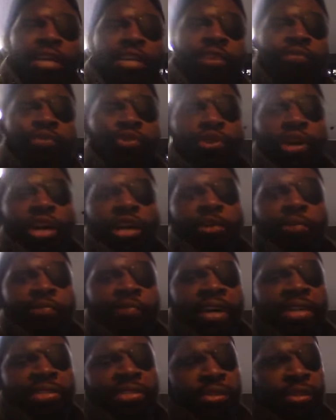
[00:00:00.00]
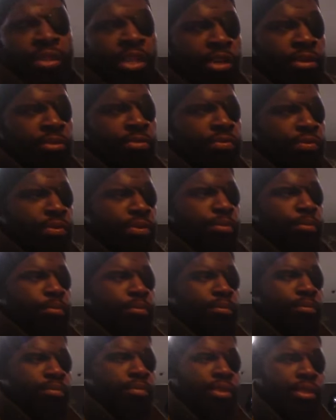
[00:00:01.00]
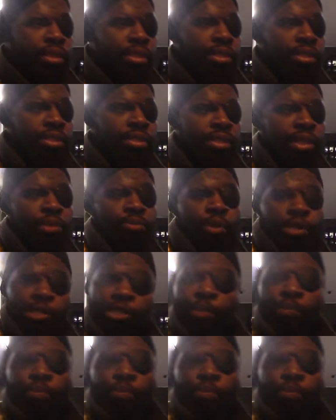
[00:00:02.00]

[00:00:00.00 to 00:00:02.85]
Like, if you gotta fight to live, then what's